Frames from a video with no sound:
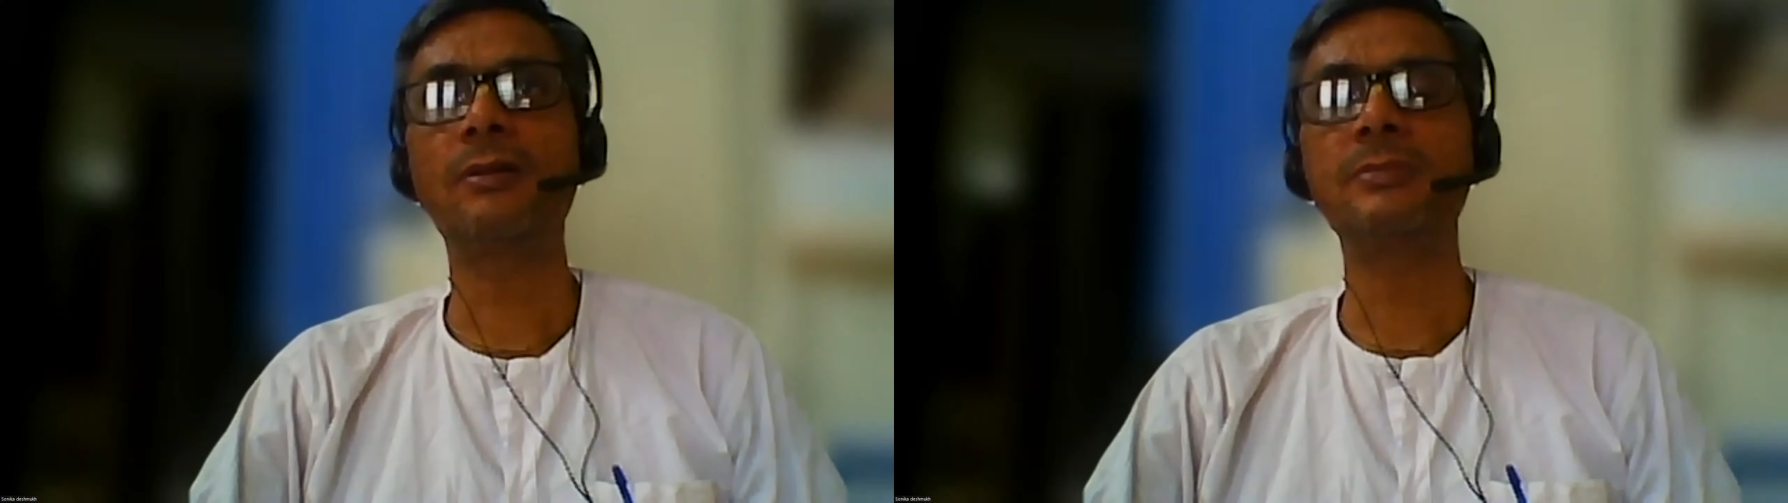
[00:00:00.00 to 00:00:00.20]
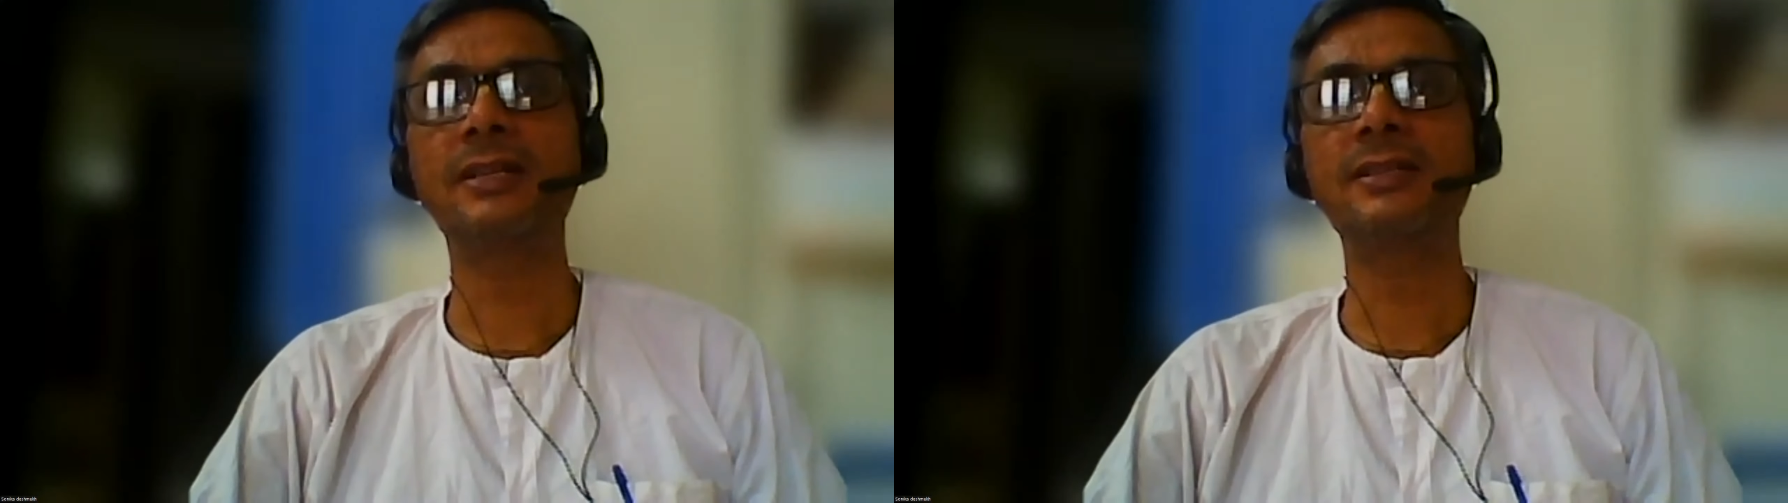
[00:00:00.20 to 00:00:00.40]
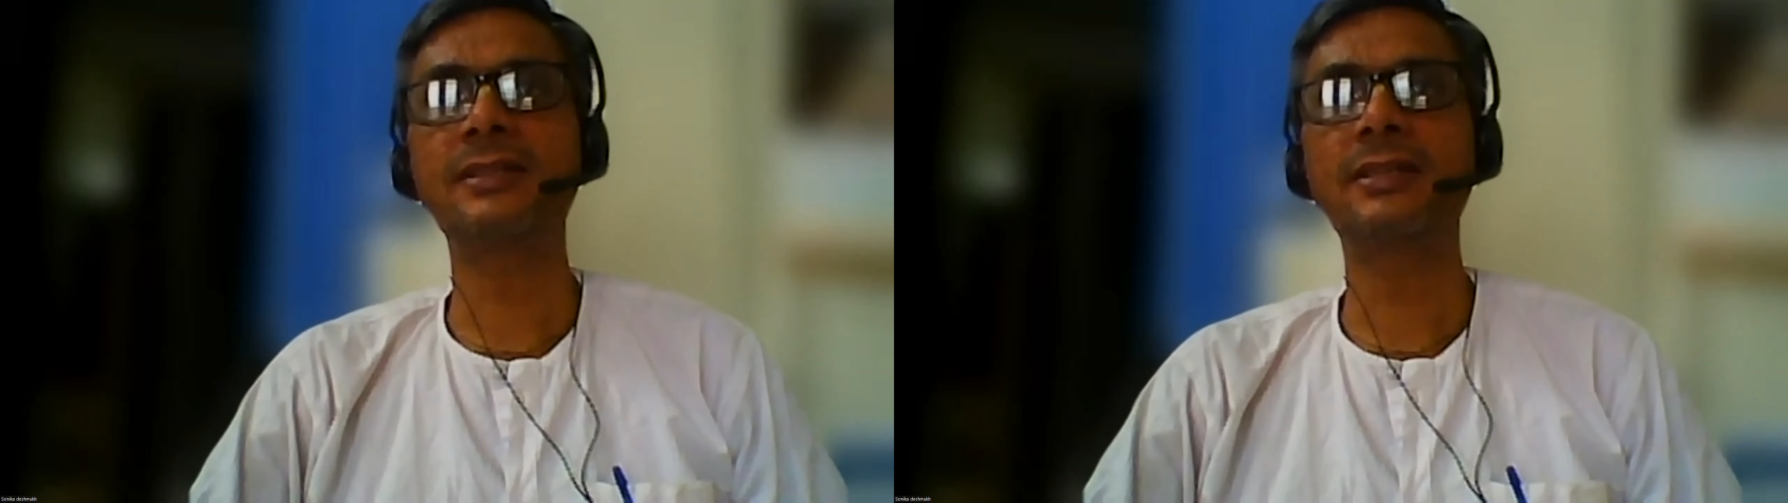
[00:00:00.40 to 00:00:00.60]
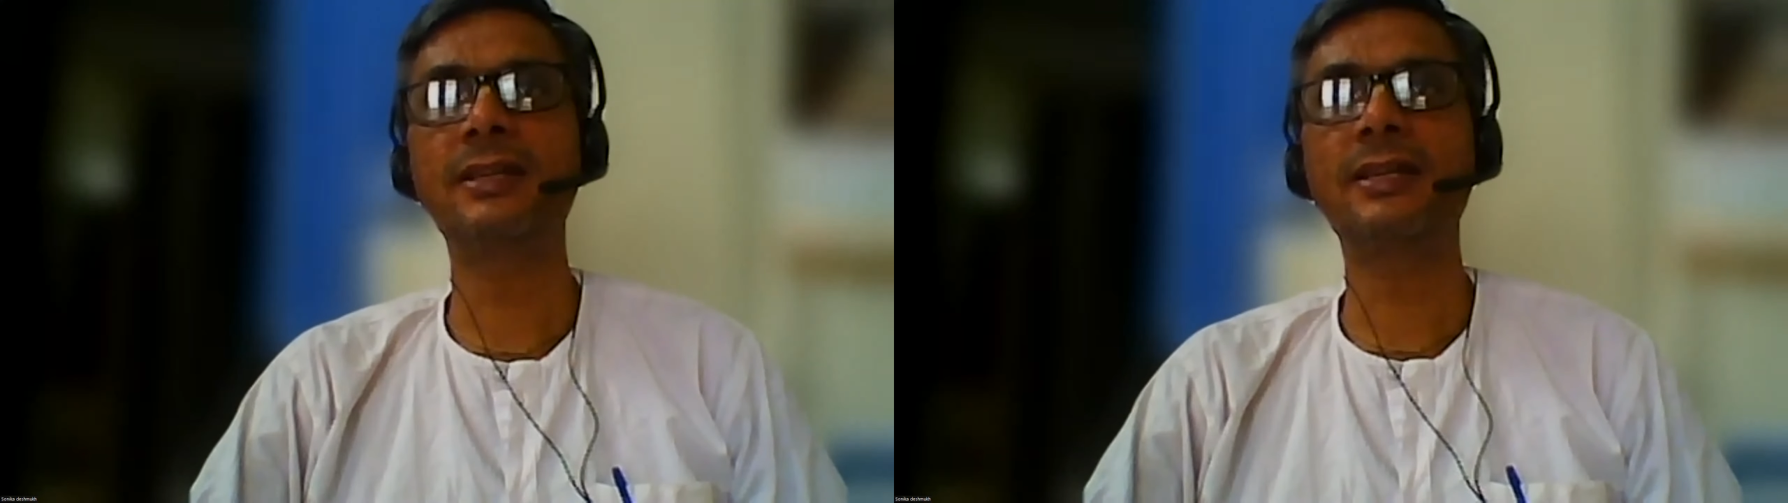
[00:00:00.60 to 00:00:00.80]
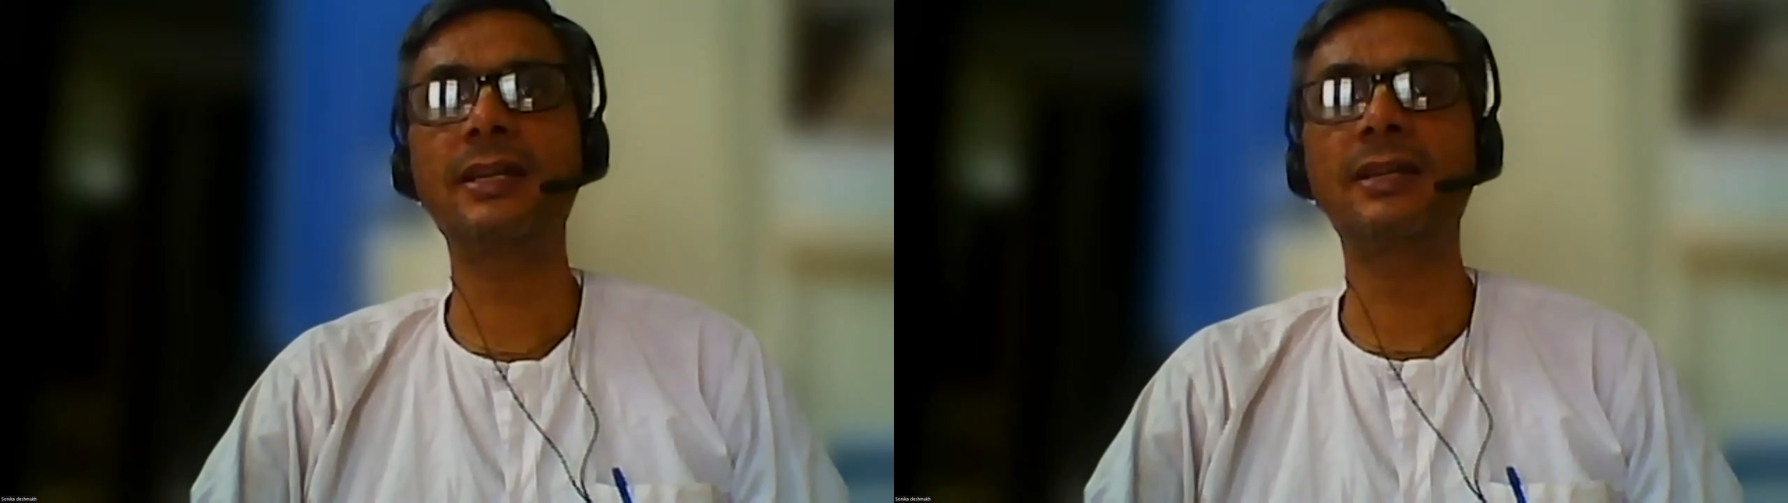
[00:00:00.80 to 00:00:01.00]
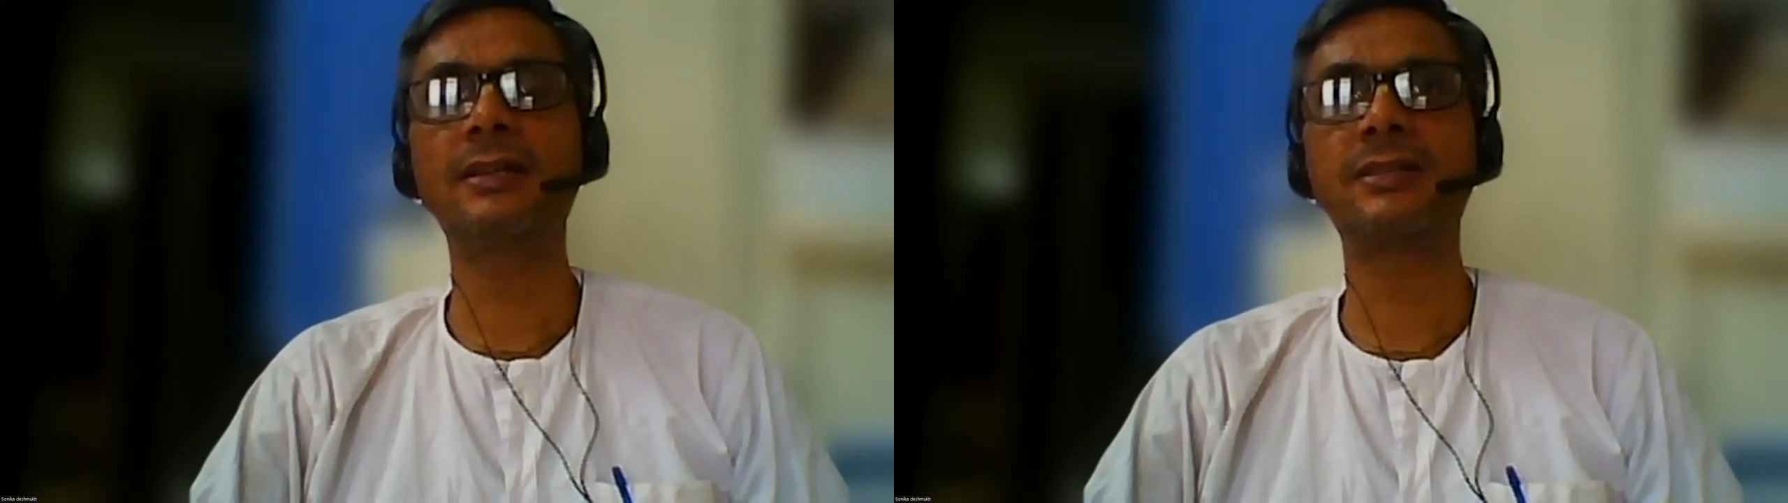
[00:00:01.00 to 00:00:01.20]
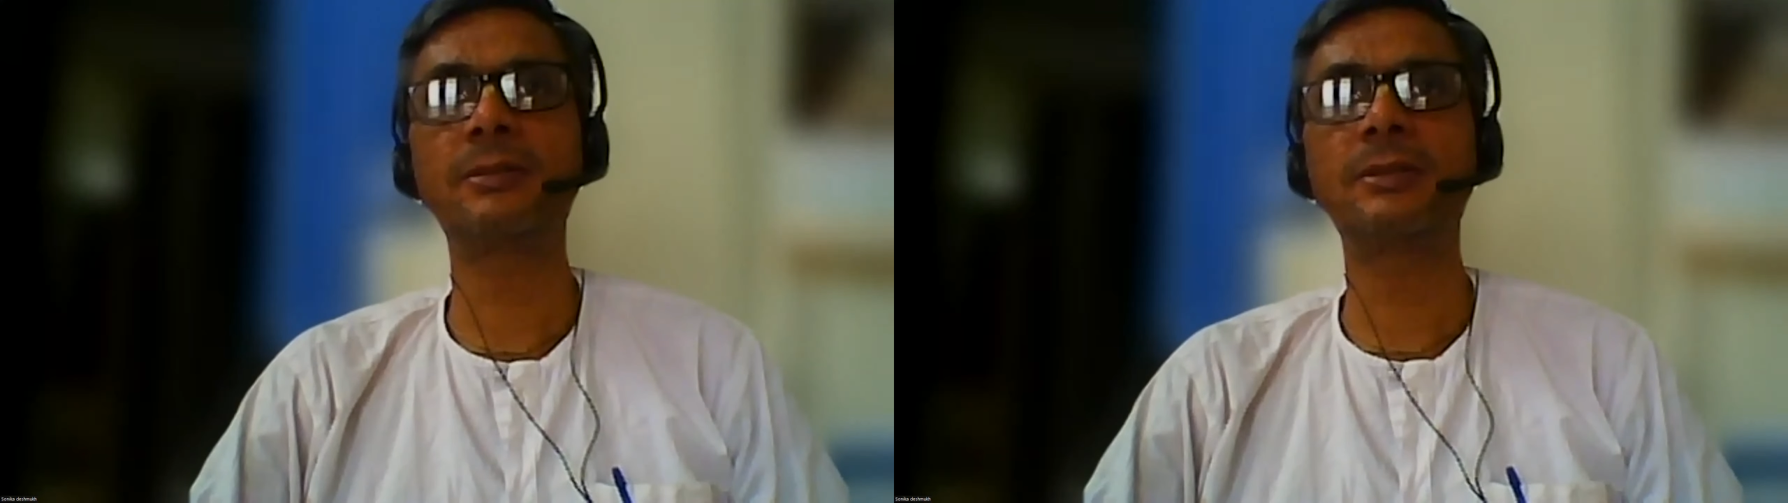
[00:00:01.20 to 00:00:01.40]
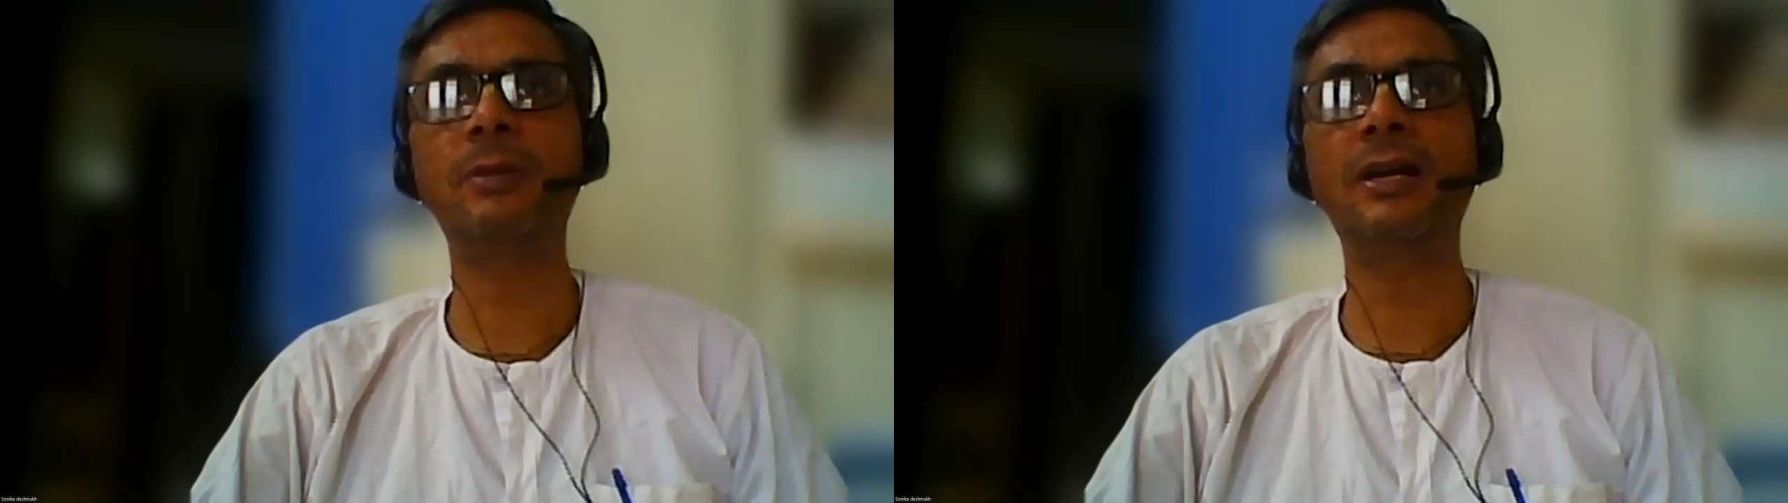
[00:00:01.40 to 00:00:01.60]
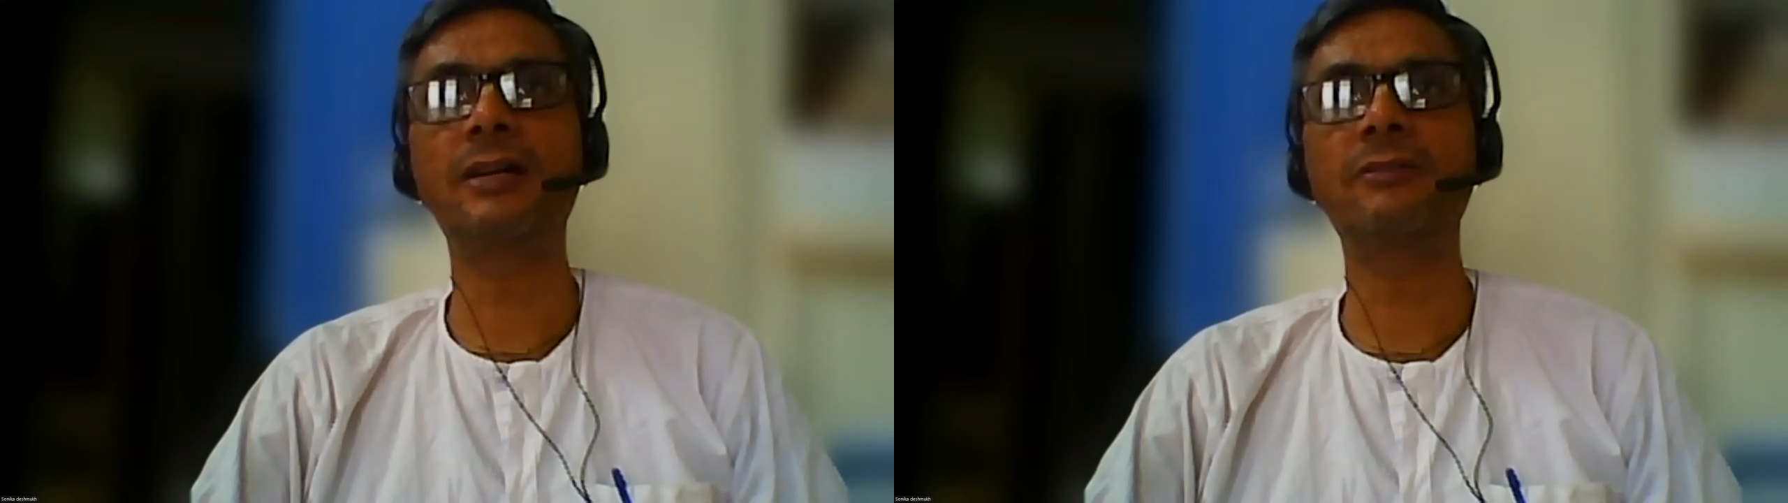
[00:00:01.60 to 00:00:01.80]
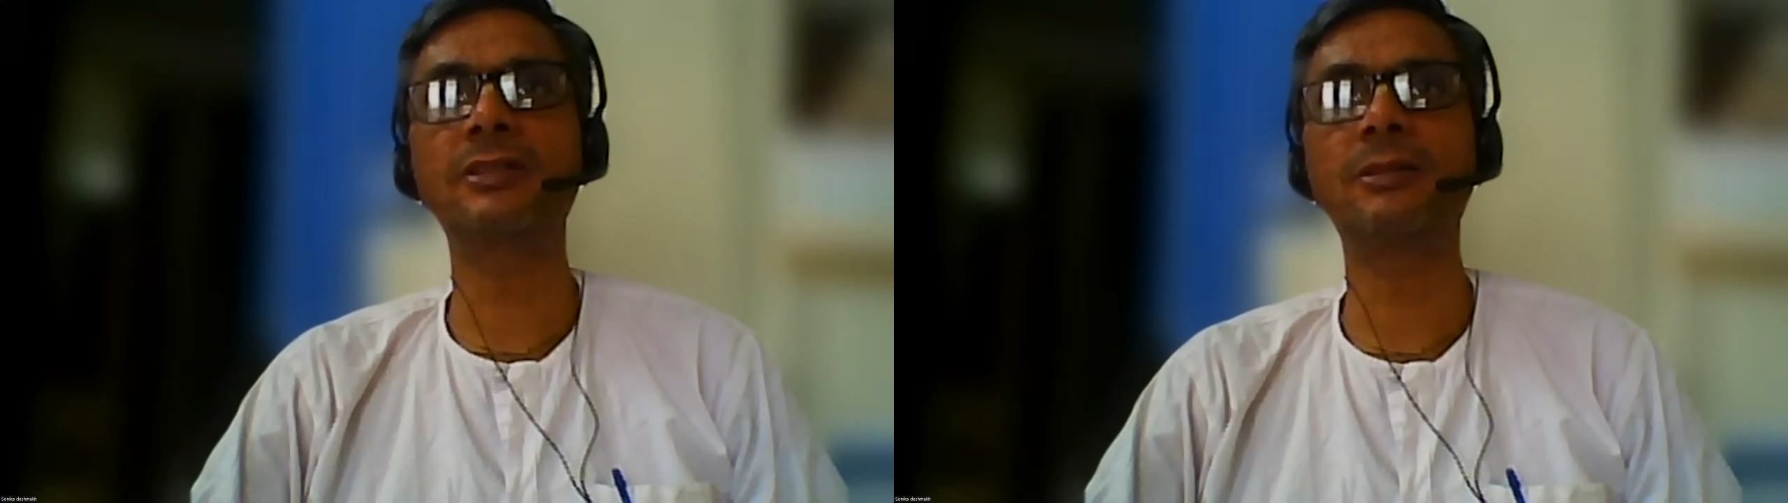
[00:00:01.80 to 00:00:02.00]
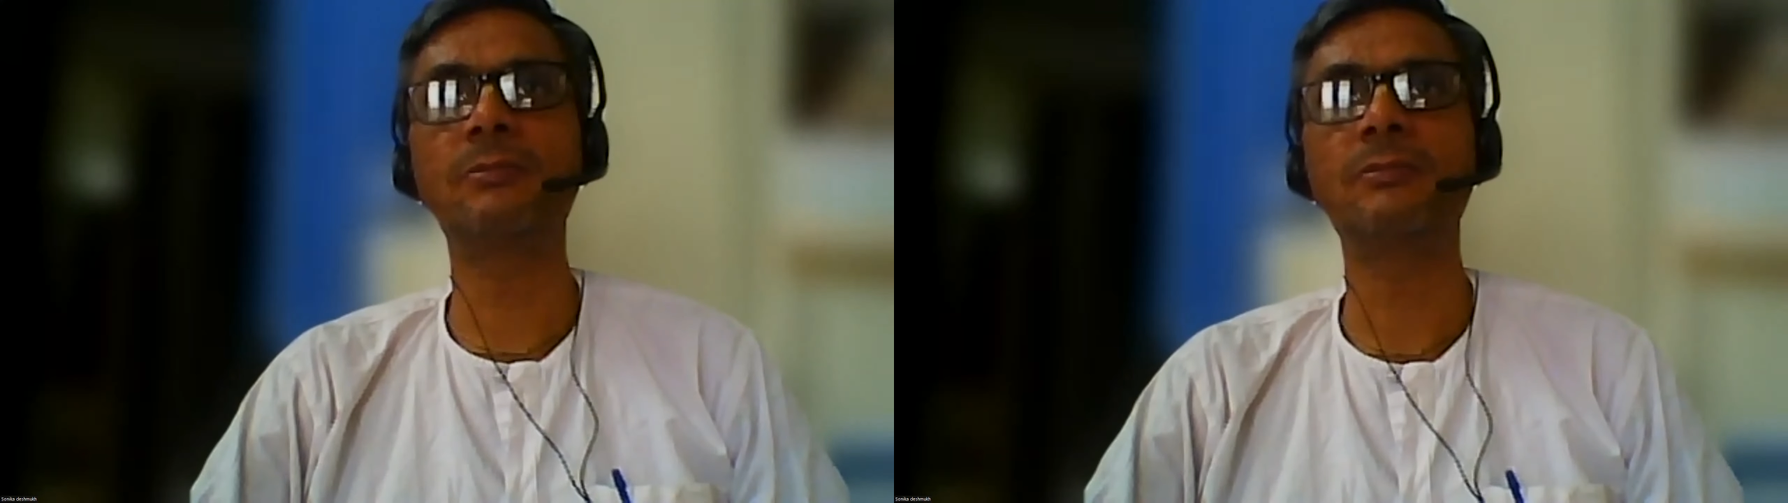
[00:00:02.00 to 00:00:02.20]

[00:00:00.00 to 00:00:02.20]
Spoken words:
just hearing Srimad Bhagavatam